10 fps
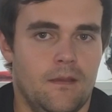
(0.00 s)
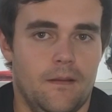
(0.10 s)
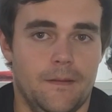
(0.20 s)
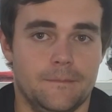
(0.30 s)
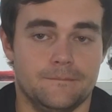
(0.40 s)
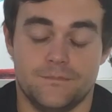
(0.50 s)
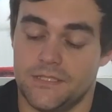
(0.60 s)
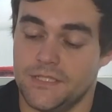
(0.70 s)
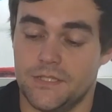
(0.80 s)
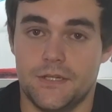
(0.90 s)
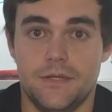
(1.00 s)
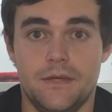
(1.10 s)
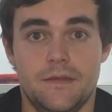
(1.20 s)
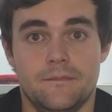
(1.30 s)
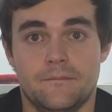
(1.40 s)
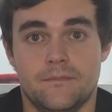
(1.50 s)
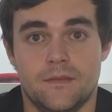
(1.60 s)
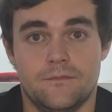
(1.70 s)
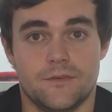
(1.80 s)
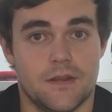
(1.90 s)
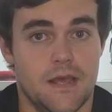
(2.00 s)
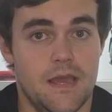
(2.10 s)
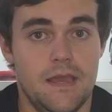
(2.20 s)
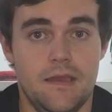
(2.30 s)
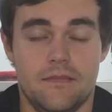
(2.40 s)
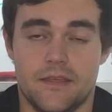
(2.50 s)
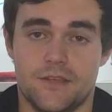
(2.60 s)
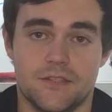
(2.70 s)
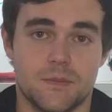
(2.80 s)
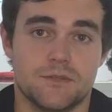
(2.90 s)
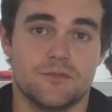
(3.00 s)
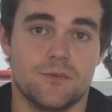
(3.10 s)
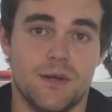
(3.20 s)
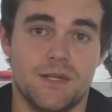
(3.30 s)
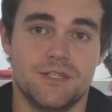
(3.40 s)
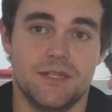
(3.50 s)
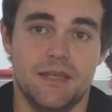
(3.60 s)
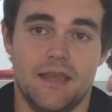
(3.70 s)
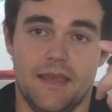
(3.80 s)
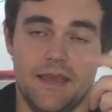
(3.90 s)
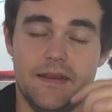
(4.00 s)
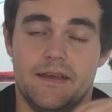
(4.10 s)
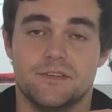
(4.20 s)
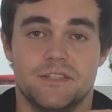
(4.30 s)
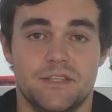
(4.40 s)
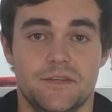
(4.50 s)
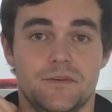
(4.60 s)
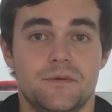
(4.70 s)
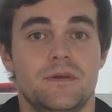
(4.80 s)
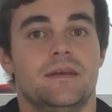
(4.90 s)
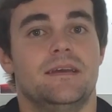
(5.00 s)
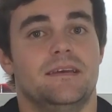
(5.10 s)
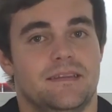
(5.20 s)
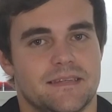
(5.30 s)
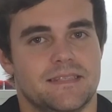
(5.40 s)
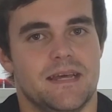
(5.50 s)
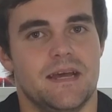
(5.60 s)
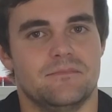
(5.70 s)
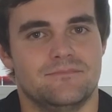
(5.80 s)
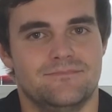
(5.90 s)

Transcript: But that's going to do it for today. Thank you so much for watching, and I'll see you next time.